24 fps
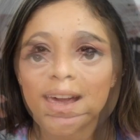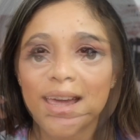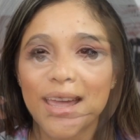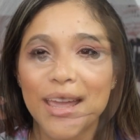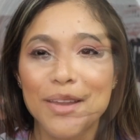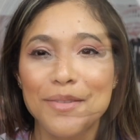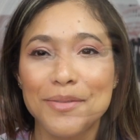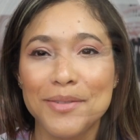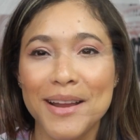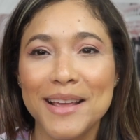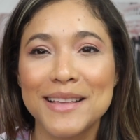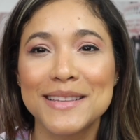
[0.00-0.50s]

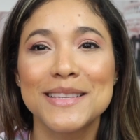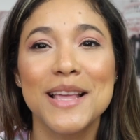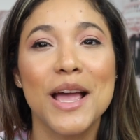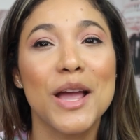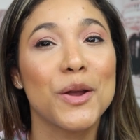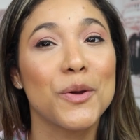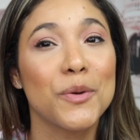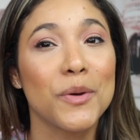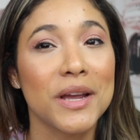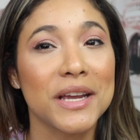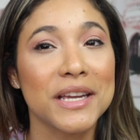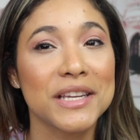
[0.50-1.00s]
Hey friends, a
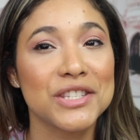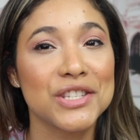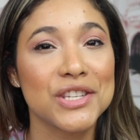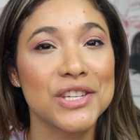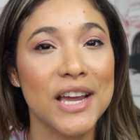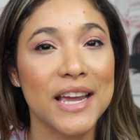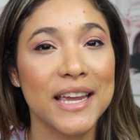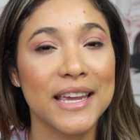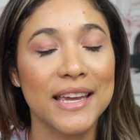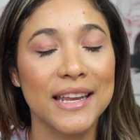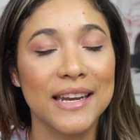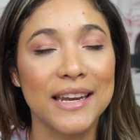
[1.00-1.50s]
quick
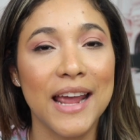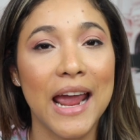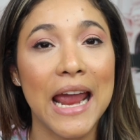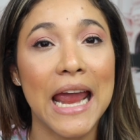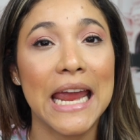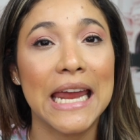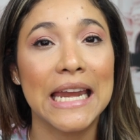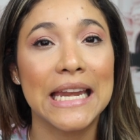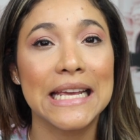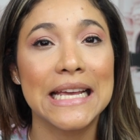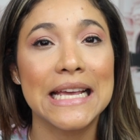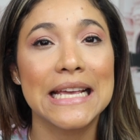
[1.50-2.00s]
check-in. It
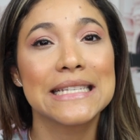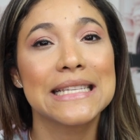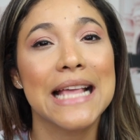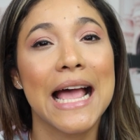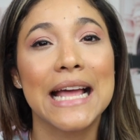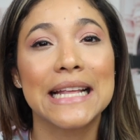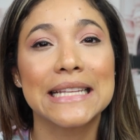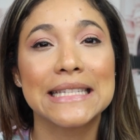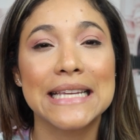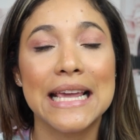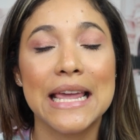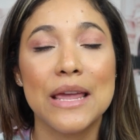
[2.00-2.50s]
is
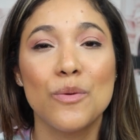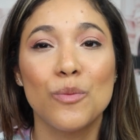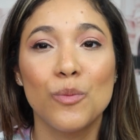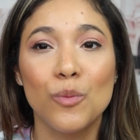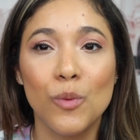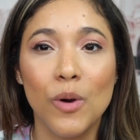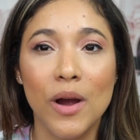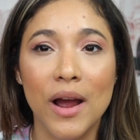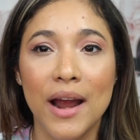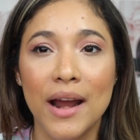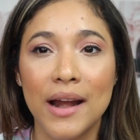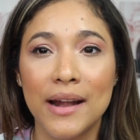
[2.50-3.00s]
day
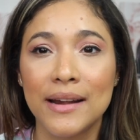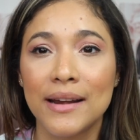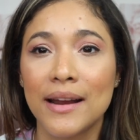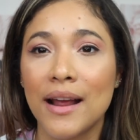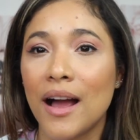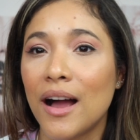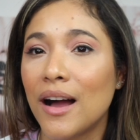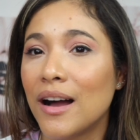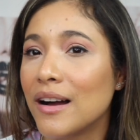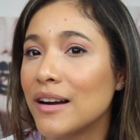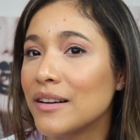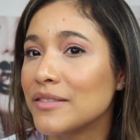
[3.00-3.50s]
one
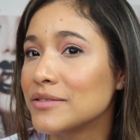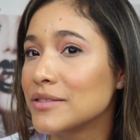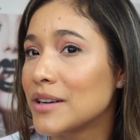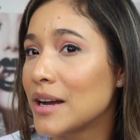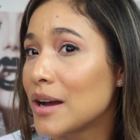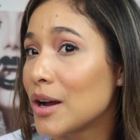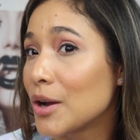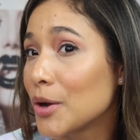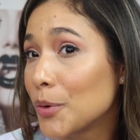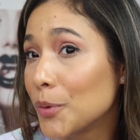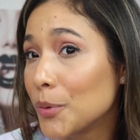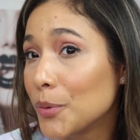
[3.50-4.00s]
of
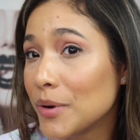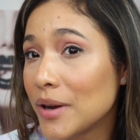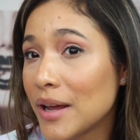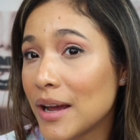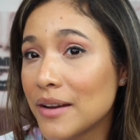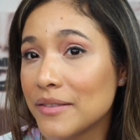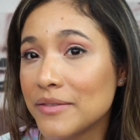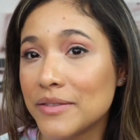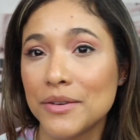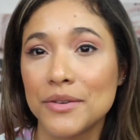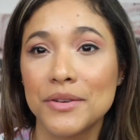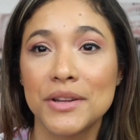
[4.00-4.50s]

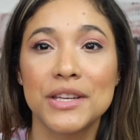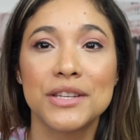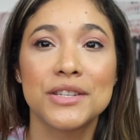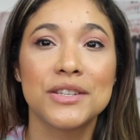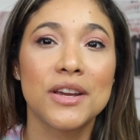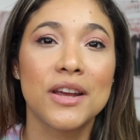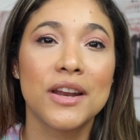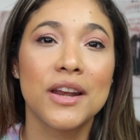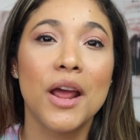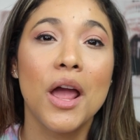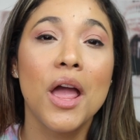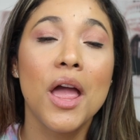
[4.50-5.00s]
Huda
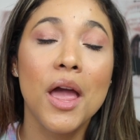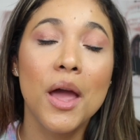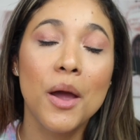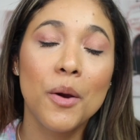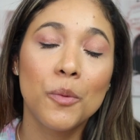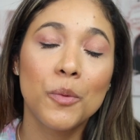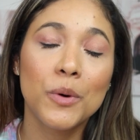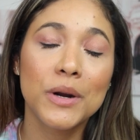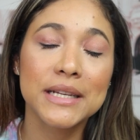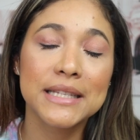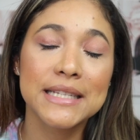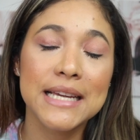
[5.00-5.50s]
foundation
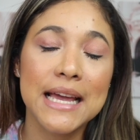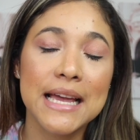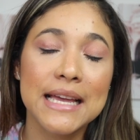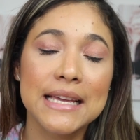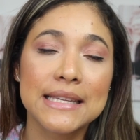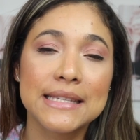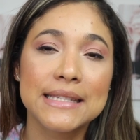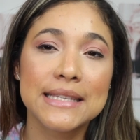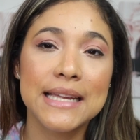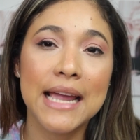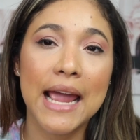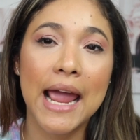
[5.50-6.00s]
wear
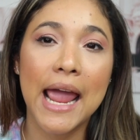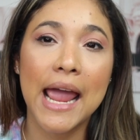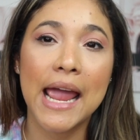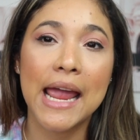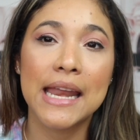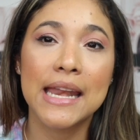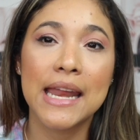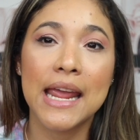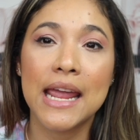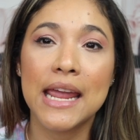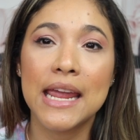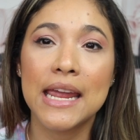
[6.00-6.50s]
test
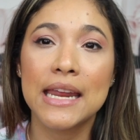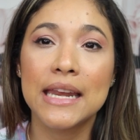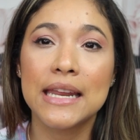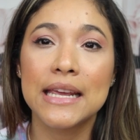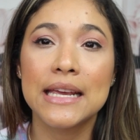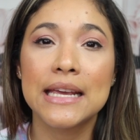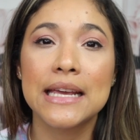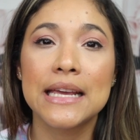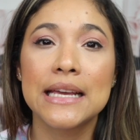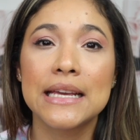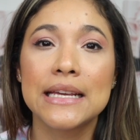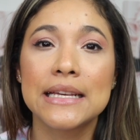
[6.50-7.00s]
and it
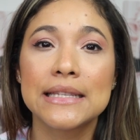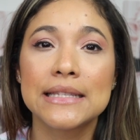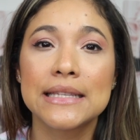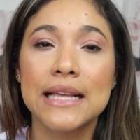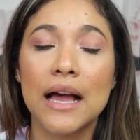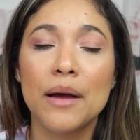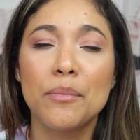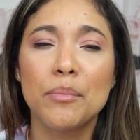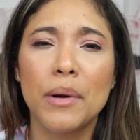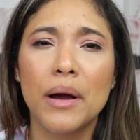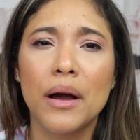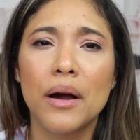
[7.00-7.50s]
is
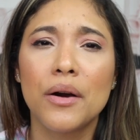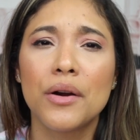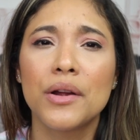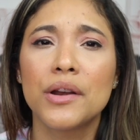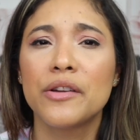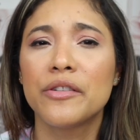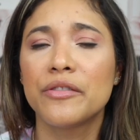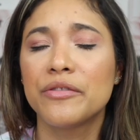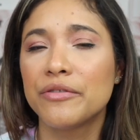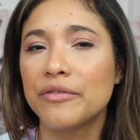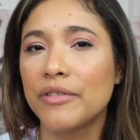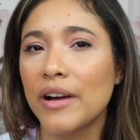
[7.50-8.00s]

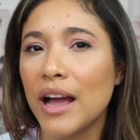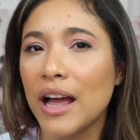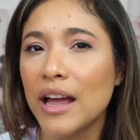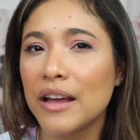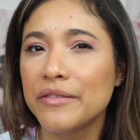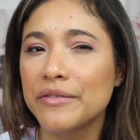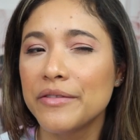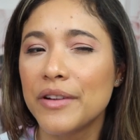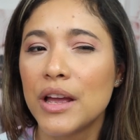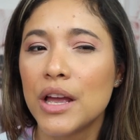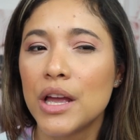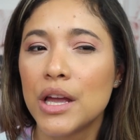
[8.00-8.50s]
about
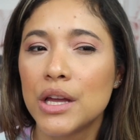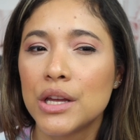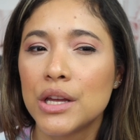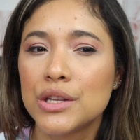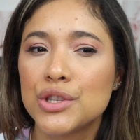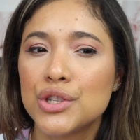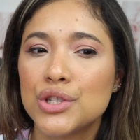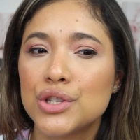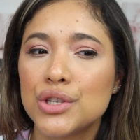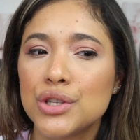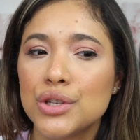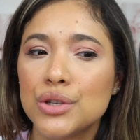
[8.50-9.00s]
5
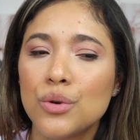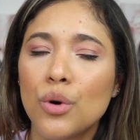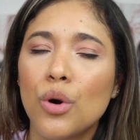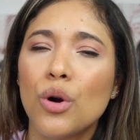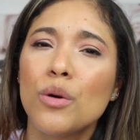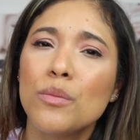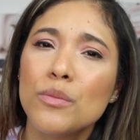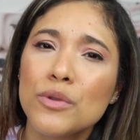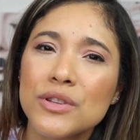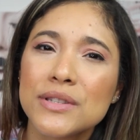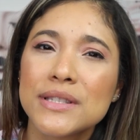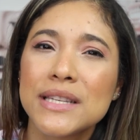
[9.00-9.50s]
to
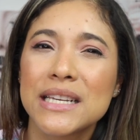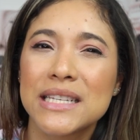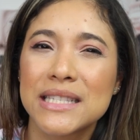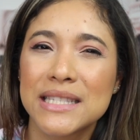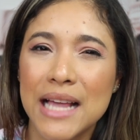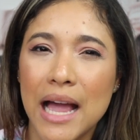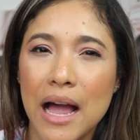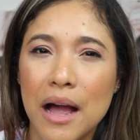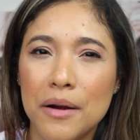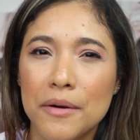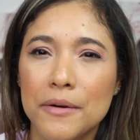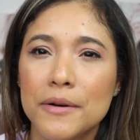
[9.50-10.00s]
almost 6
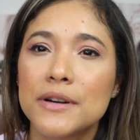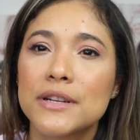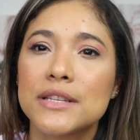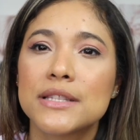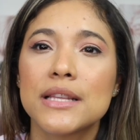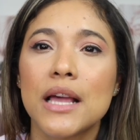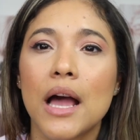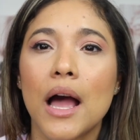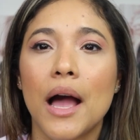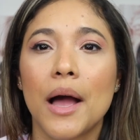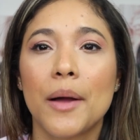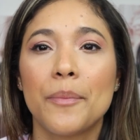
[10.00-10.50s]

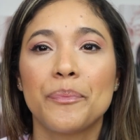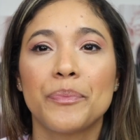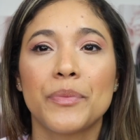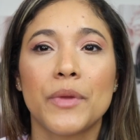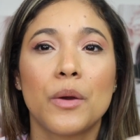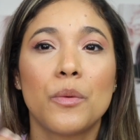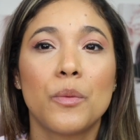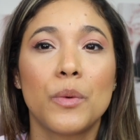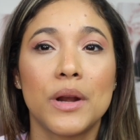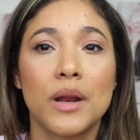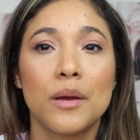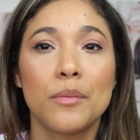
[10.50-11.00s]
hours um,
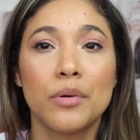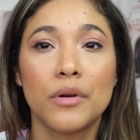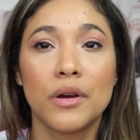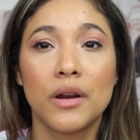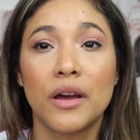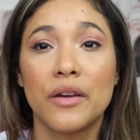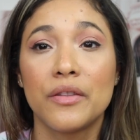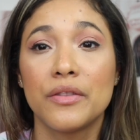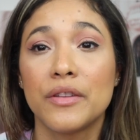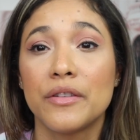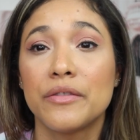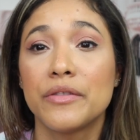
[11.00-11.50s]
when I put
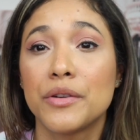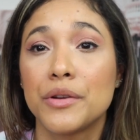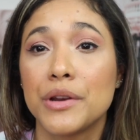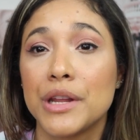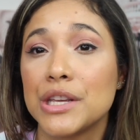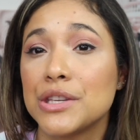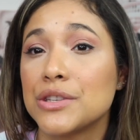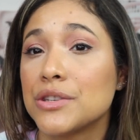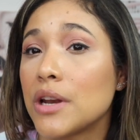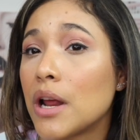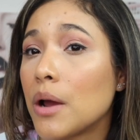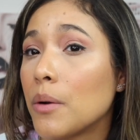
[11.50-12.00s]
on the
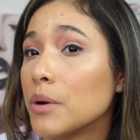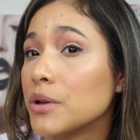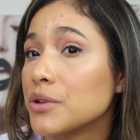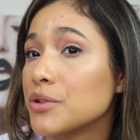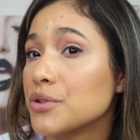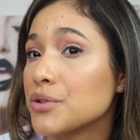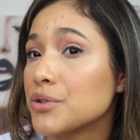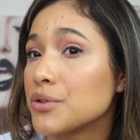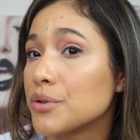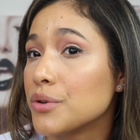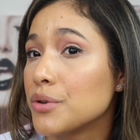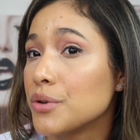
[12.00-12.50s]
foundation. I wanted
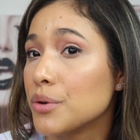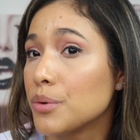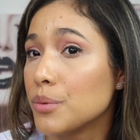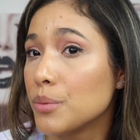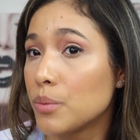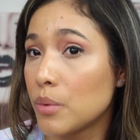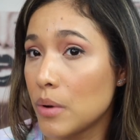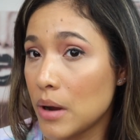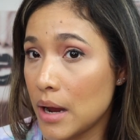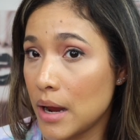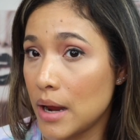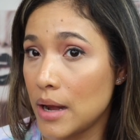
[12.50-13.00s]
to show you
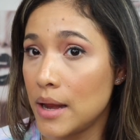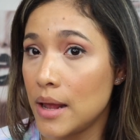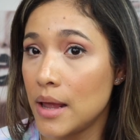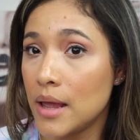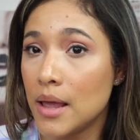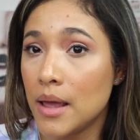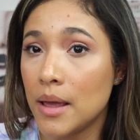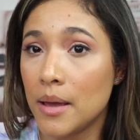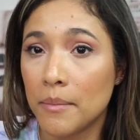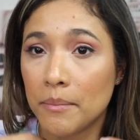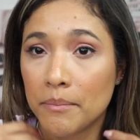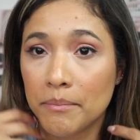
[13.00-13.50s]
what
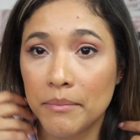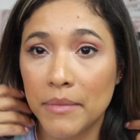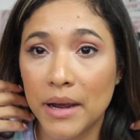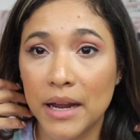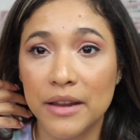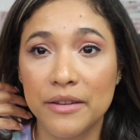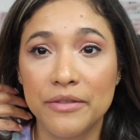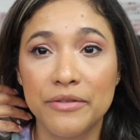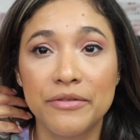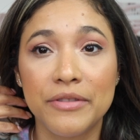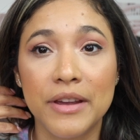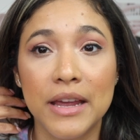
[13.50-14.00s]

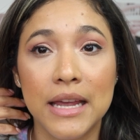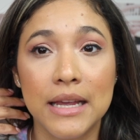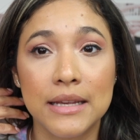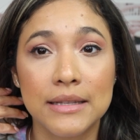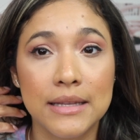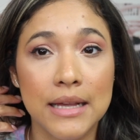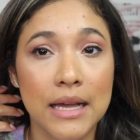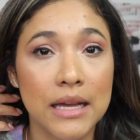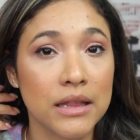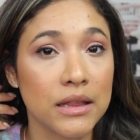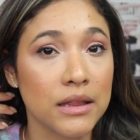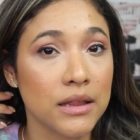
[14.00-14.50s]
my
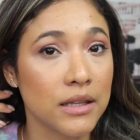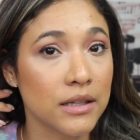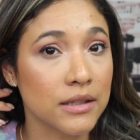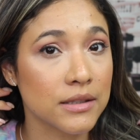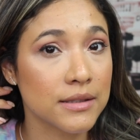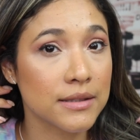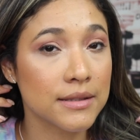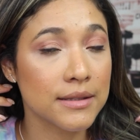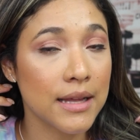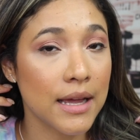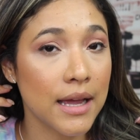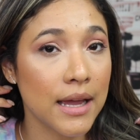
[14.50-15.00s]
face
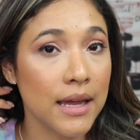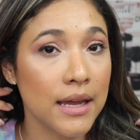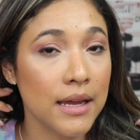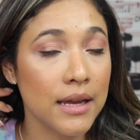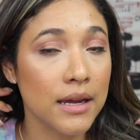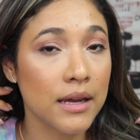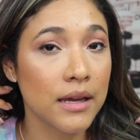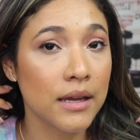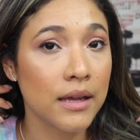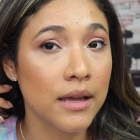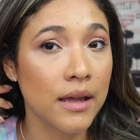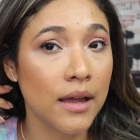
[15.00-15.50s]
looks
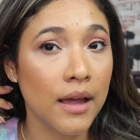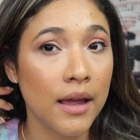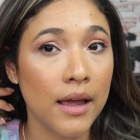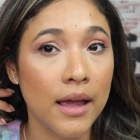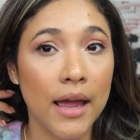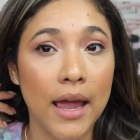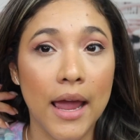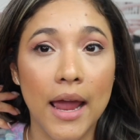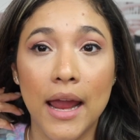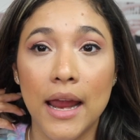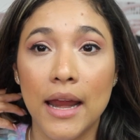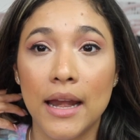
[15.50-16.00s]
like
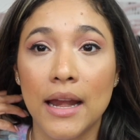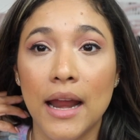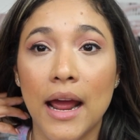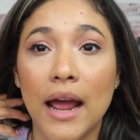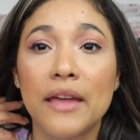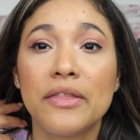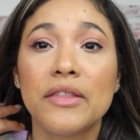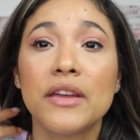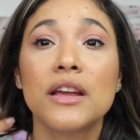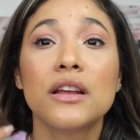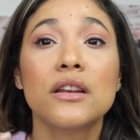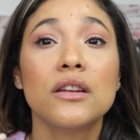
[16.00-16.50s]
and
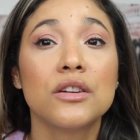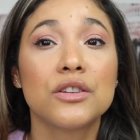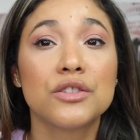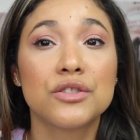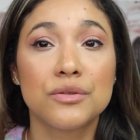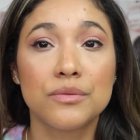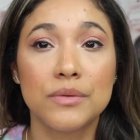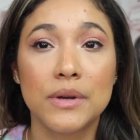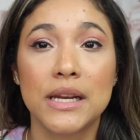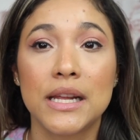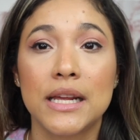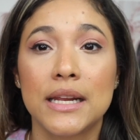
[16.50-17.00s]
I think it
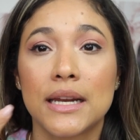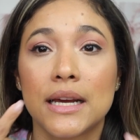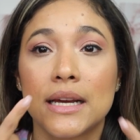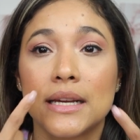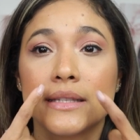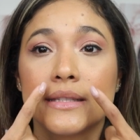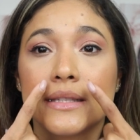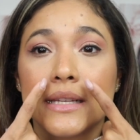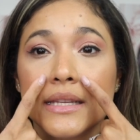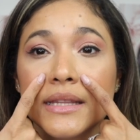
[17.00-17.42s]
looks really nice.